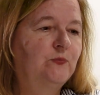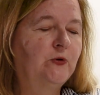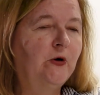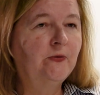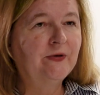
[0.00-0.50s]

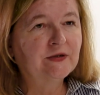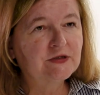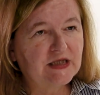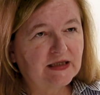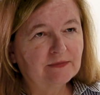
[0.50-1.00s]
blurring
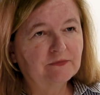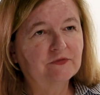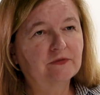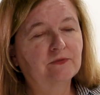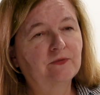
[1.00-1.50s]

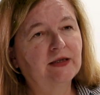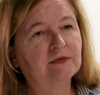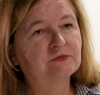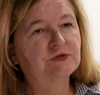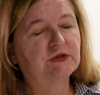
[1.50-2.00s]
attempts
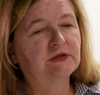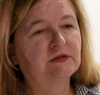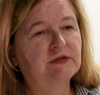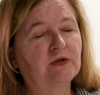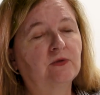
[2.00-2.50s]
around
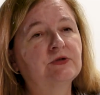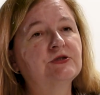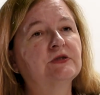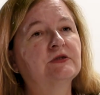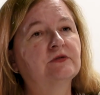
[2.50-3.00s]
the
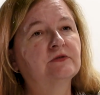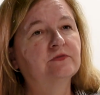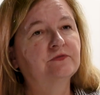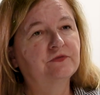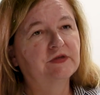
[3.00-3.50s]
origin
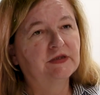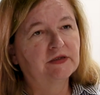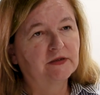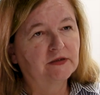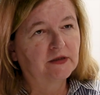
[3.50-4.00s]
of
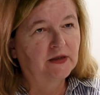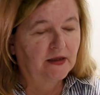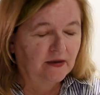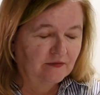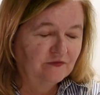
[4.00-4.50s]
the
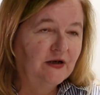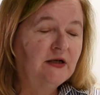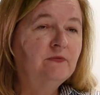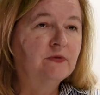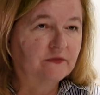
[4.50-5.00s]

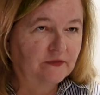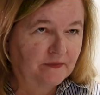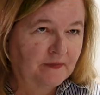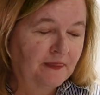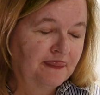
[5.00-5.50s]
virus,
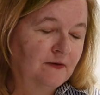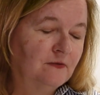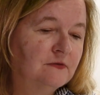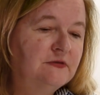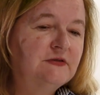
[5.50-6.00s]

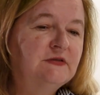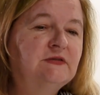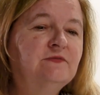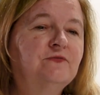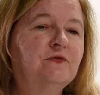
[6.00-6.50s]
all this
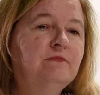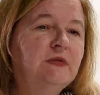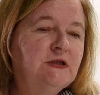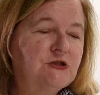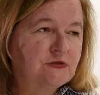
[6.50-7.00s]

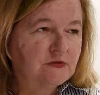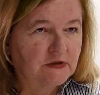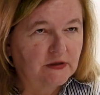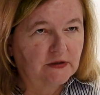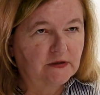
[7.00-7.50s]

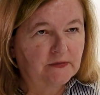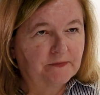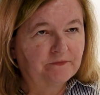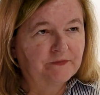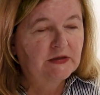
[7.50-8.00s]
disinformation
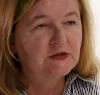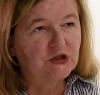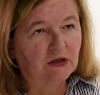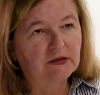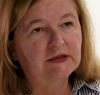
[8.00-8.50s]

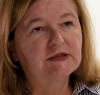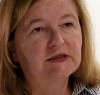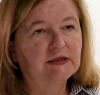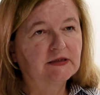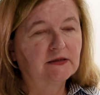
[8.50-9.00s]

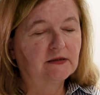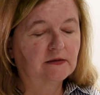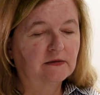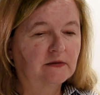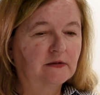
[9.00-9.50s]
targeting
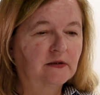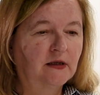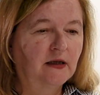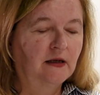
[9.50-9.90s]
a